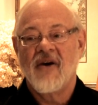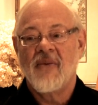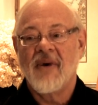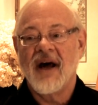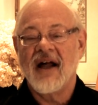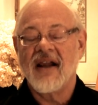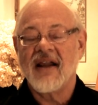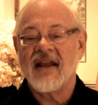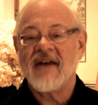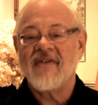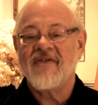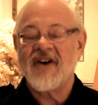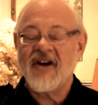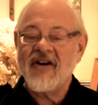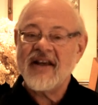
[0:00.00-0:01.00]
Well,
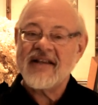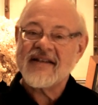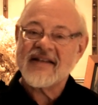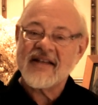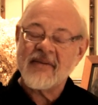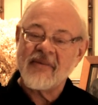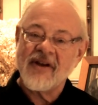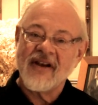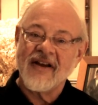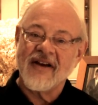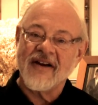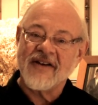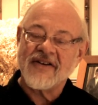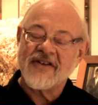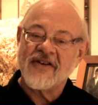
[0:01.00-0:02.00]
very
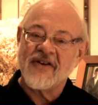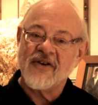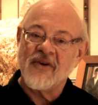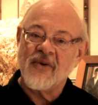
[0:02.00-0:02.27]
similar to